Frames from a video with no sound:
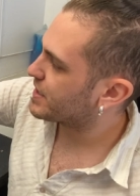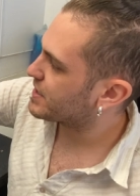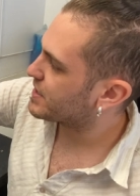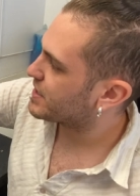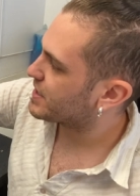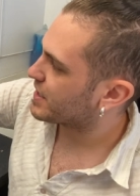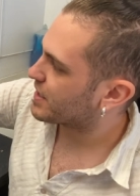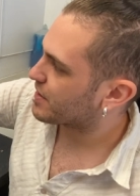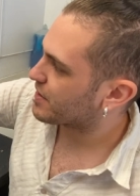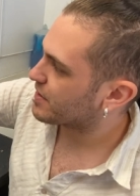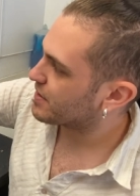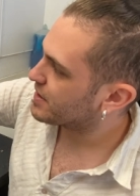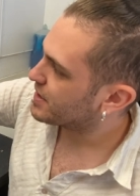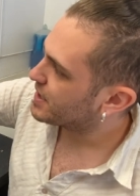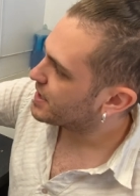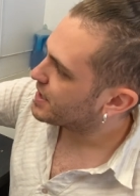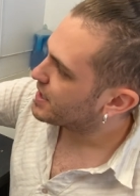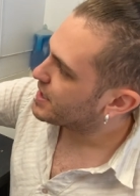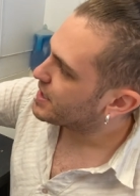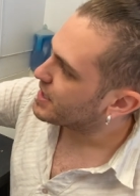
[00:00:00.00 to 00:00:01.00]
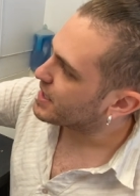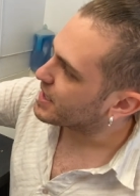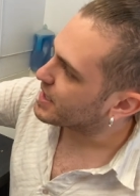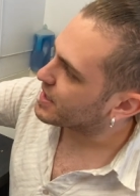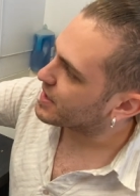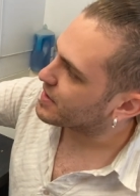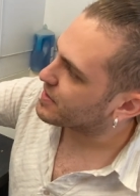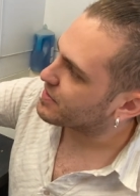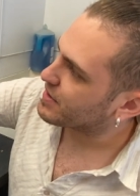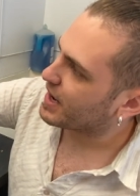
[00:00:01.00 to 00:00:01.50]
here
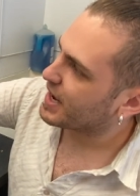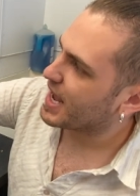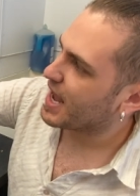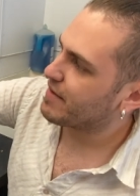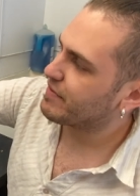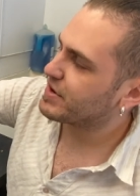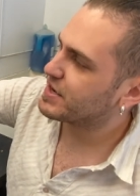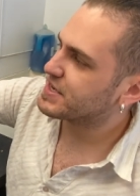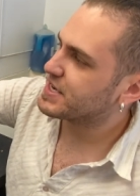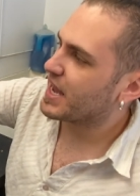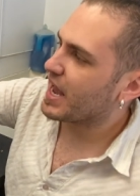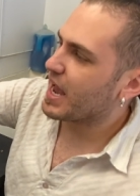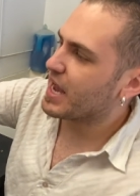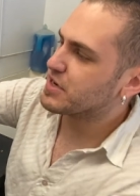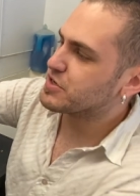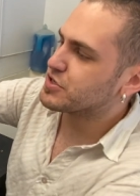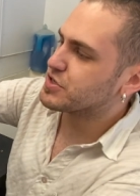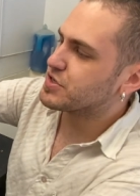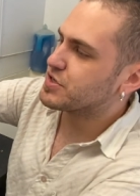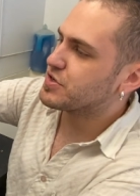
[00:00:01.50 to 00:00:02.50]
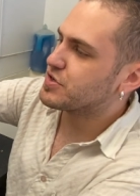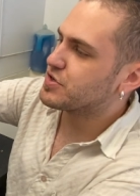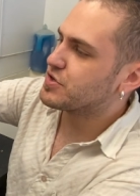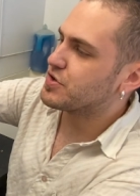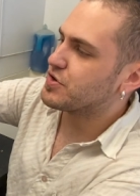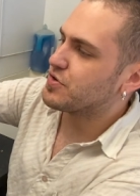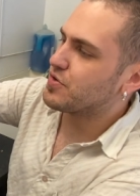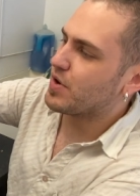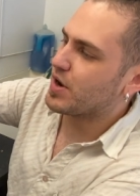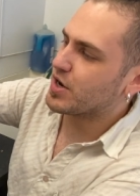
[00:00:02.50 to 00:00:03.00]
is I have it attached
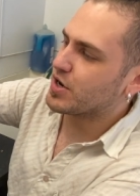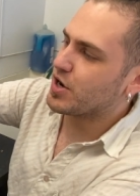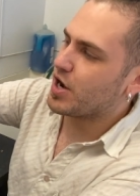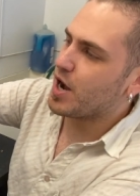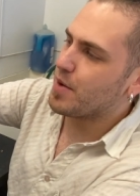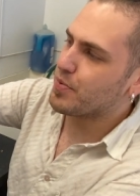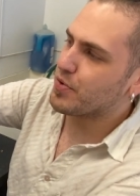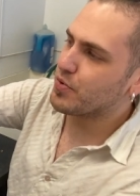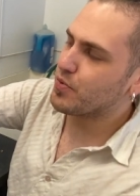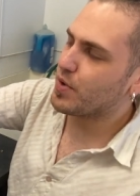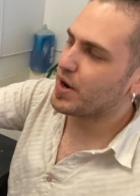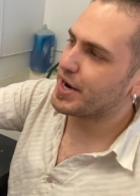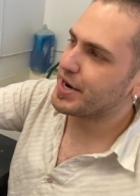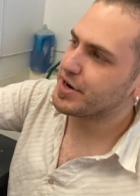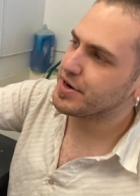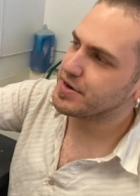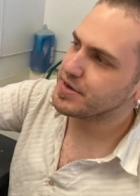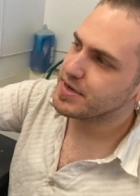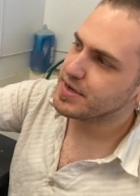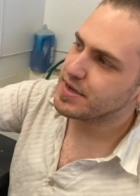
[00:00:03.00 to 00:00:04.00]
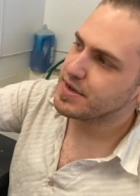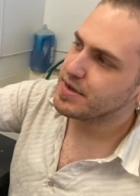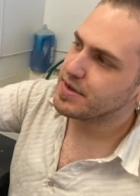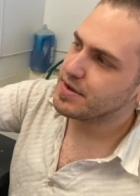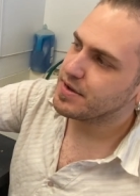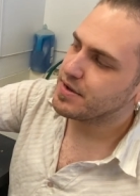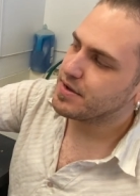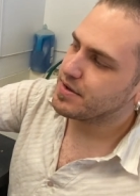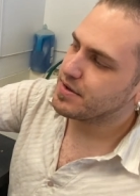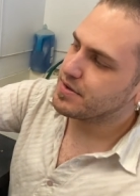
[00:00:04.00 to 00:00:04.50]
to a copper wire,
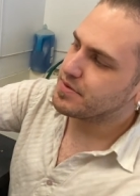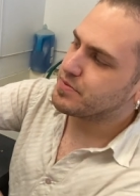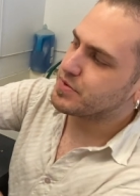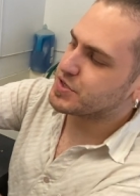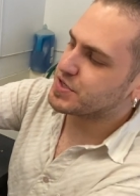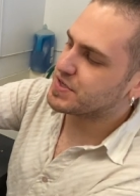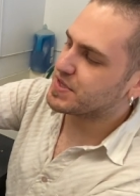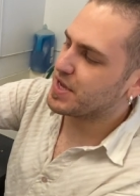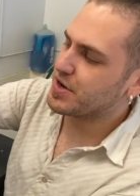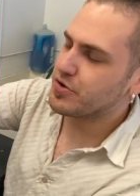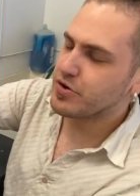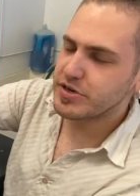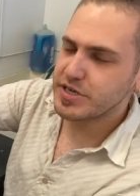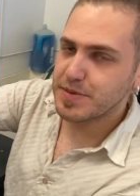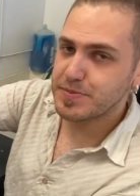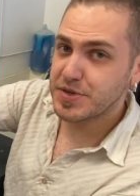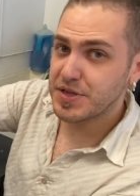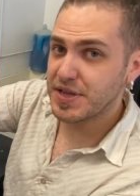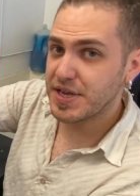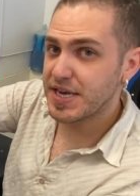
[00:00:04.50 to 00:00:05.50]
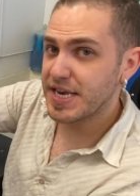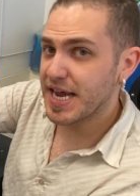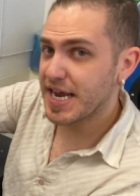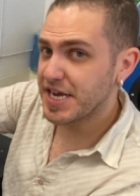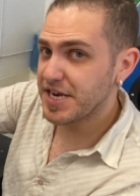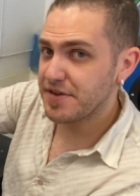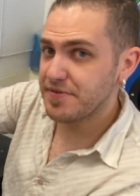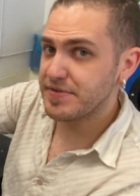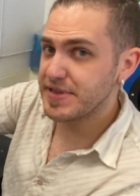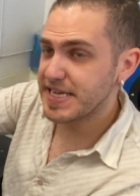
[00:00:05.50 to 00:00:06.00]
which is then hooked up to the
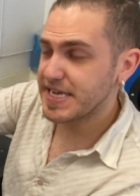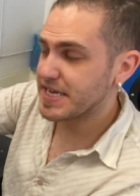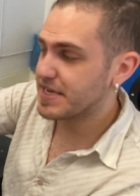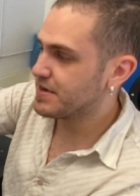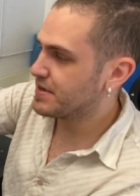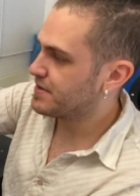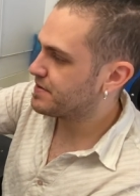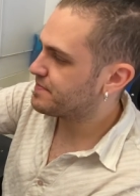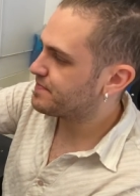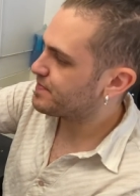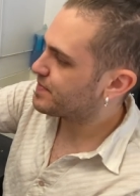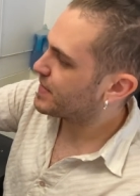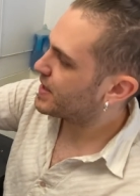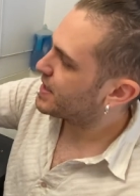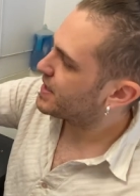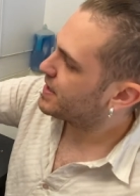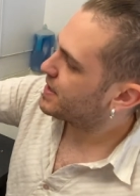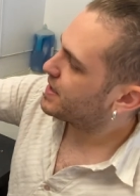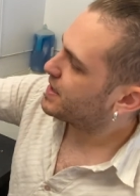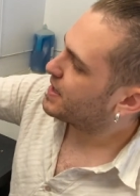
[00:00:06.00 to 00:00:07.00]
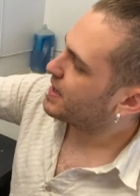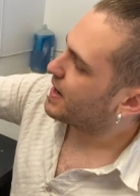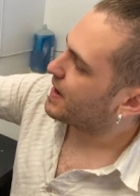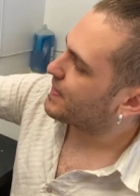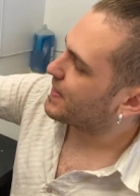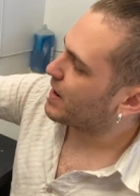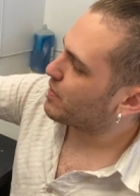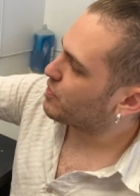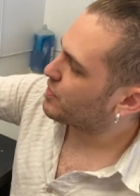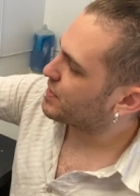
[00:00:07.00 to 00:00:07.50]
negative lead,
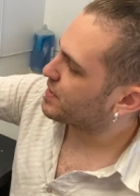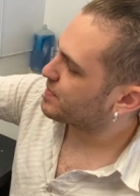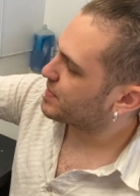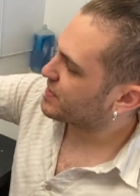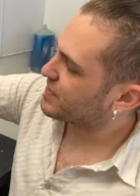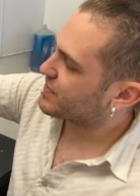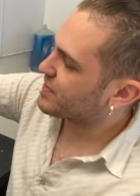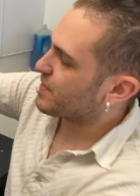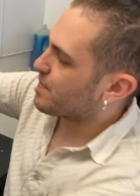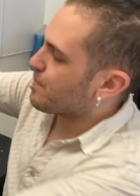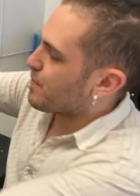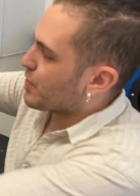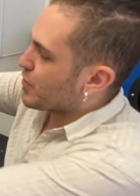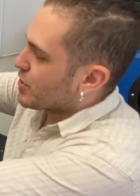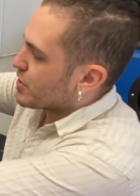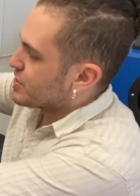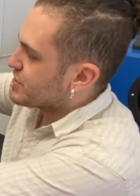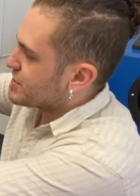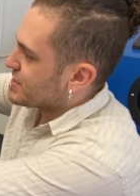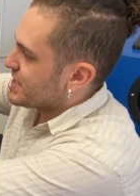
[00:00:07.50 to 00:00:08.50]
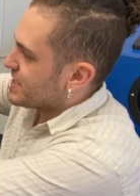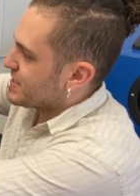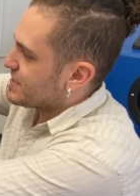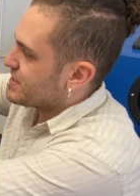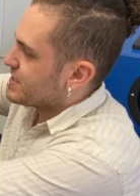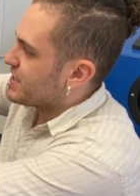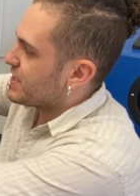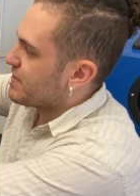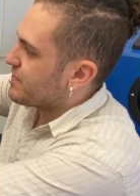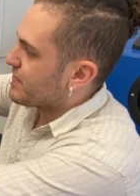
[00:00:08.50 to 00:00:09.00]
and that will then be submerged in
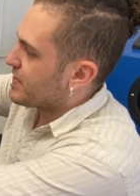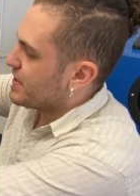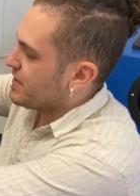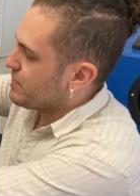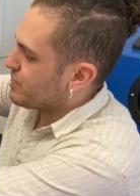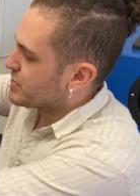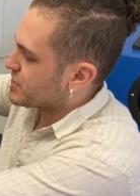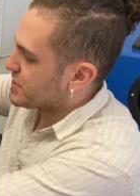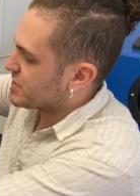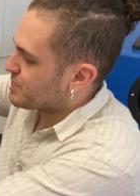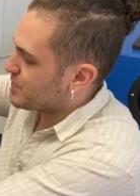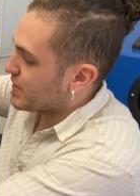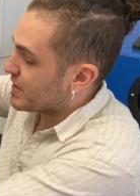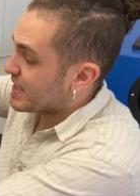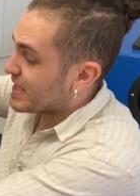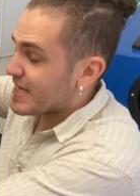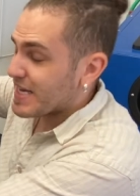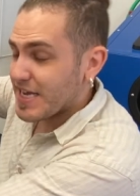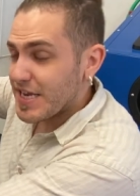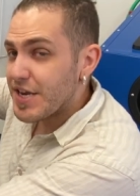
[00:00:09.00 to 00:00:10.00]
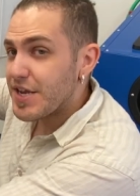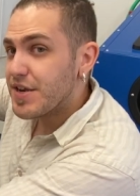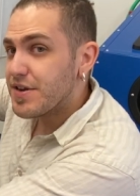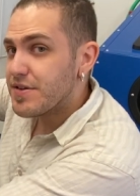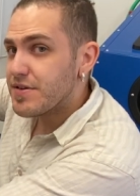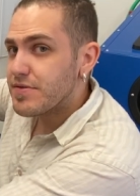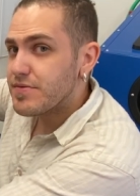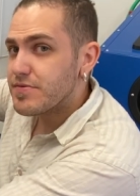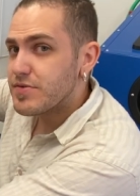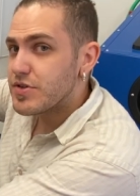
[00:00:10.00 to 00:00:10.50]
TIVA, which has been heated
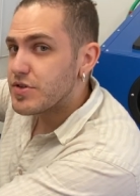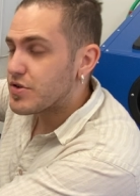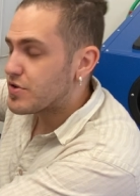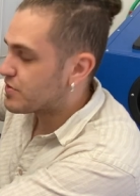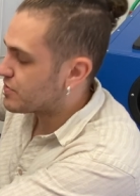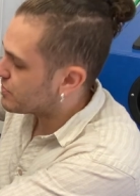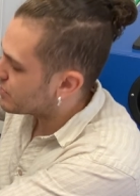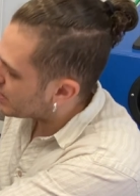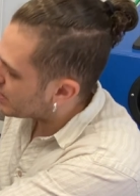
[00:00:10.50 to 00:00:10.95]
to